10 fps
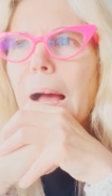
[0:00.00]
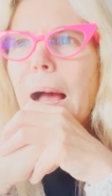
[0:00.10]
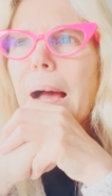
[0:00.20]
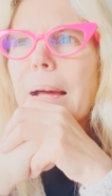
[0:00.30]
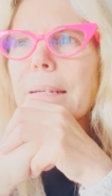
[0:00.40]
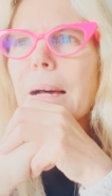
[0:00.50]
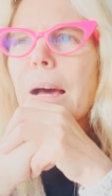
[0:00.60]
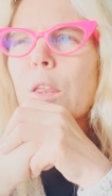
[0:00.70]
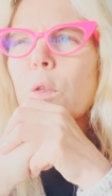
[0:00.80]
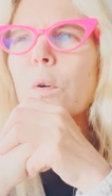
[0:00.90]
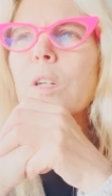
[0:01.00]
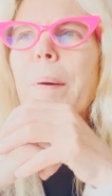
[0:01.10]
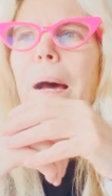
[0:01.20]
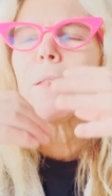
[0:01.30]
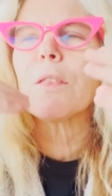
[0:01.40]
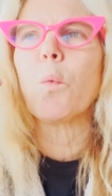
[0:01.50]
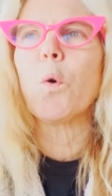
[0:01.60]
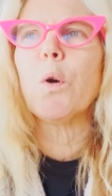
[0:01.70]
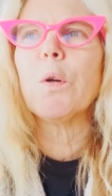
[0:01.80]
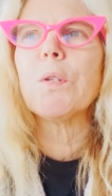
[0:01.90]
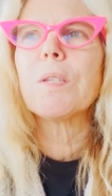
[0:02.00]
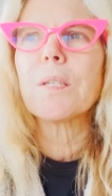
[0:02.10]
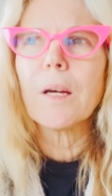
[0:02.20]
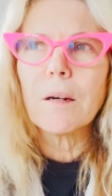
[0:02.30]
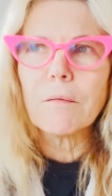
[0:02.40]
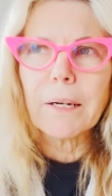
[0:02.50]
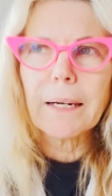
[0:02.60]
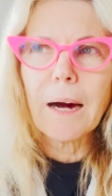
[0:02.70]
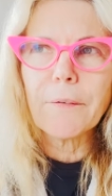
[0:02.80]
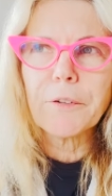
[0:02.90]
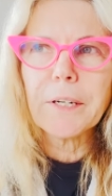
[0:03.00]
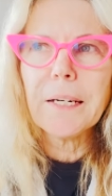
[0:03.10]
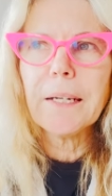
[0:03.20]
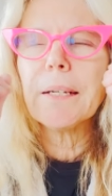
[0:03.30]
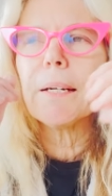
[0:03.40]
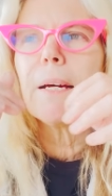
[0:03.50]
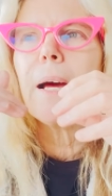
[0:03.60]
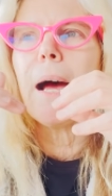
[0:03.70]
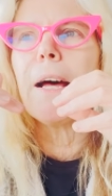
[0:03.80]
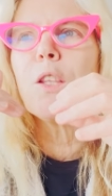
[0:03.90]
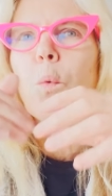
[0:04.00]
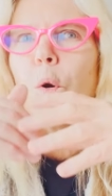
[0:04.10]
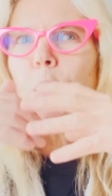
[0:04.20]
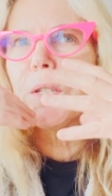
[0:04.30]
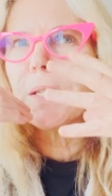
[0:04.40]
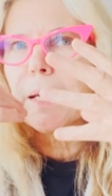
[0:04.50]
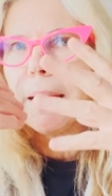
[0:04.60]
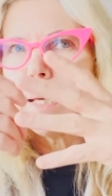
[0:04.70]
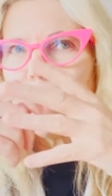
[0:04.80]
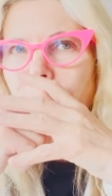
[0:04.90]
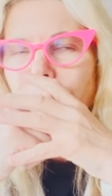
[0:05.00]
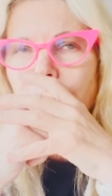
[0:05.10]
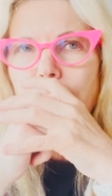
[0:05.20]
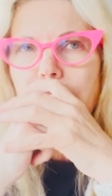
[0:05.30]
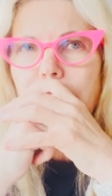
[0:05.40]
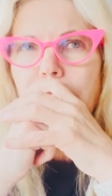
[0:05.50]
And I thought about the words recovery and the words healed.